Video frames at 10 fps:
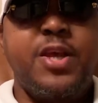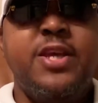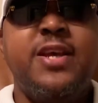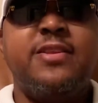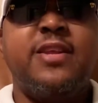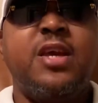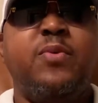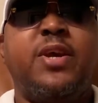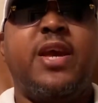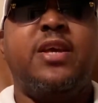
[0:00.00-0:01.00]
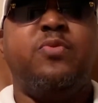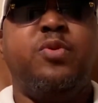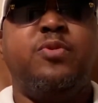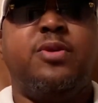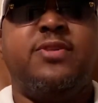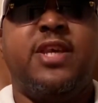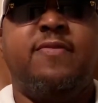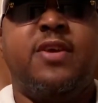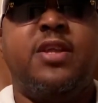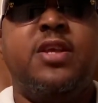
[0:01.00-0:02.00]
Yesterday we was up
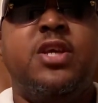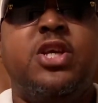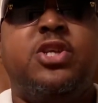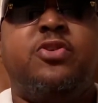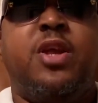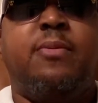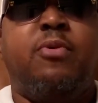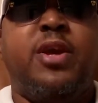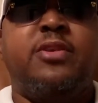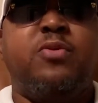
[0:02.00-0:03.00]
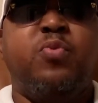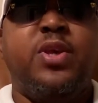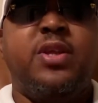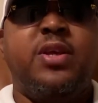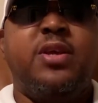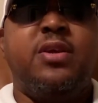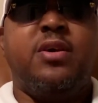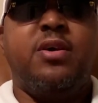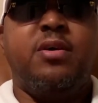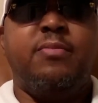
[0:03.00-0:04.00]
7. So that brings a weekly
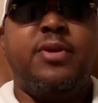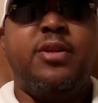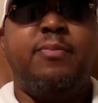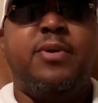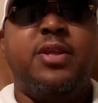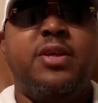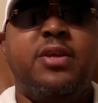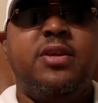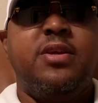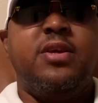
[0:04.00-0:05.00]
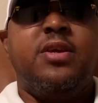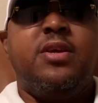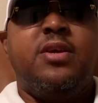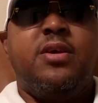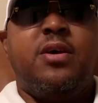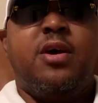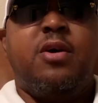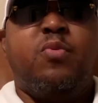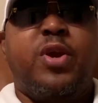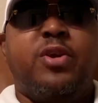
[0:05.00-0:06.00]
the money
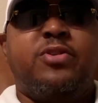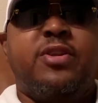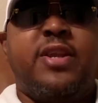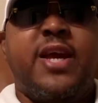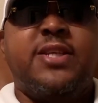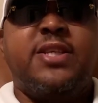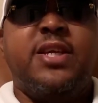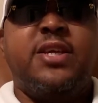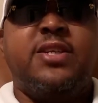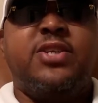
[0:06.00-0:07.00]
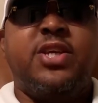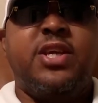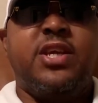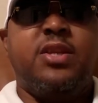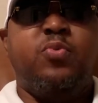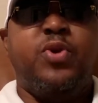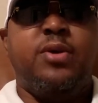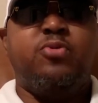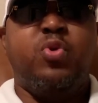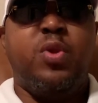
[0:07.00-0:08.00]
record to 19-10. We
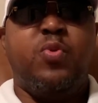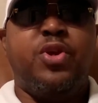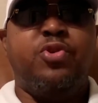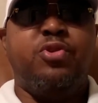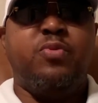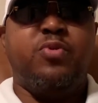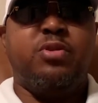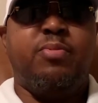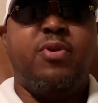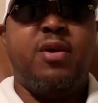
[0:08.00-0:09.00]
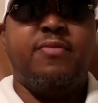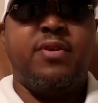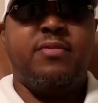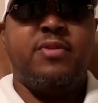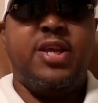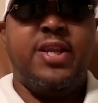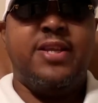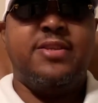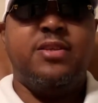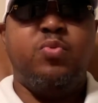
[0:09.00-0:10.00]
up 21 units worth of profit in
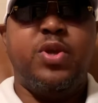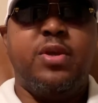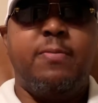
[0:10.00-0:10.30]
less than a week.